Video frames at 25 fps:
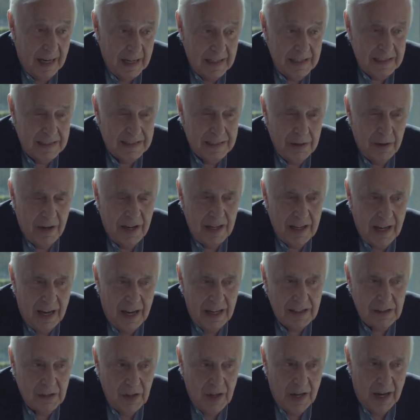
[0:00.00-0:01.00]
So
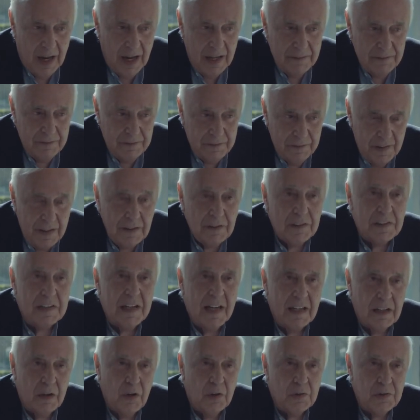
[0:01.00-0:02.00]
I felt
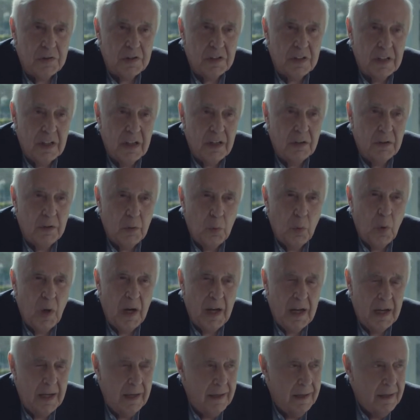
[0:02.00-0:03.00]
I got to know the
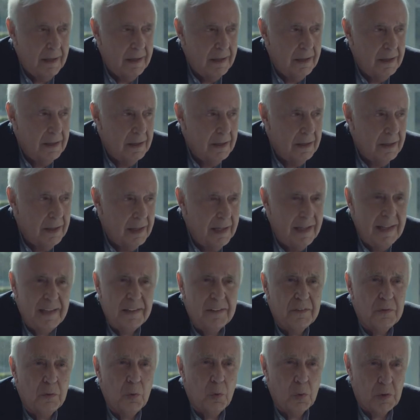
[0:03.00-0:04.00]
way he
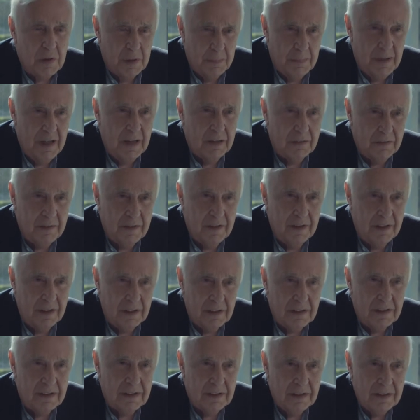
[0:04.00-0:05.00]
thought about
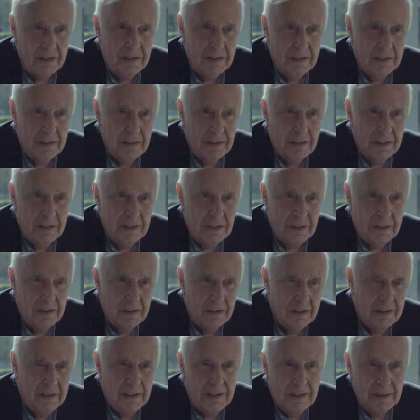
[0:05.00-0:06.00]
things.
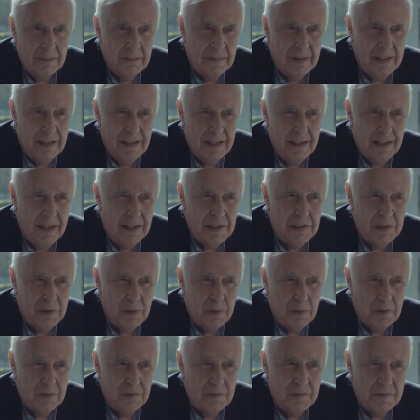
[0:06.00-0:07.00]
I
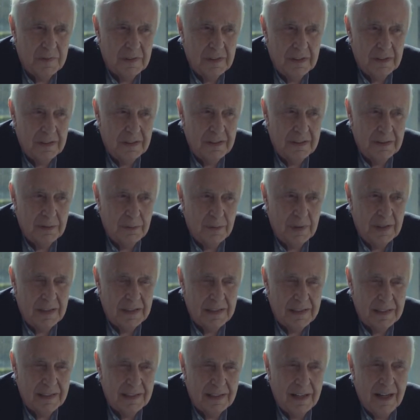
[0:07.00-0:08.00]
sort of, in a way,
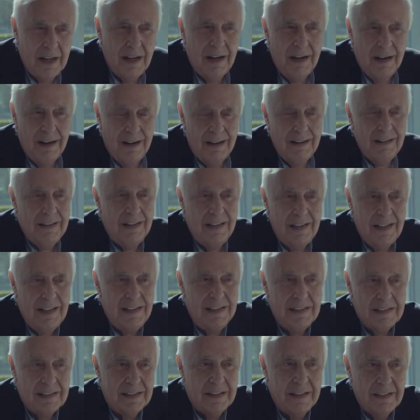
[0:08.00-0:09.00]
said,
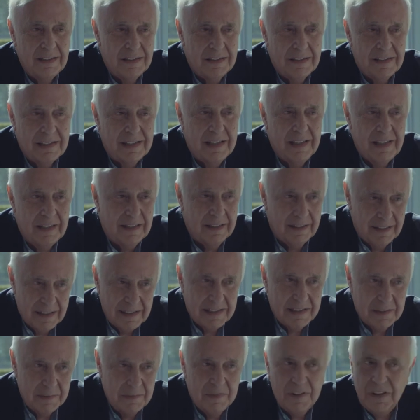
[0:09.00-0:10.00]
he's going to take
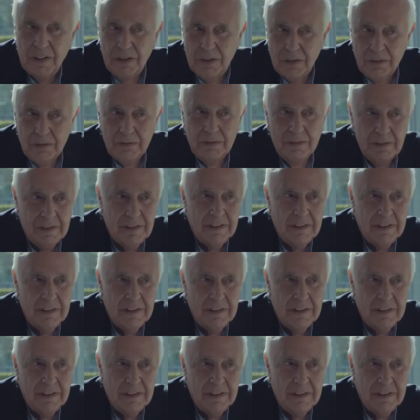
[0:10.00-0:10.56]
this view.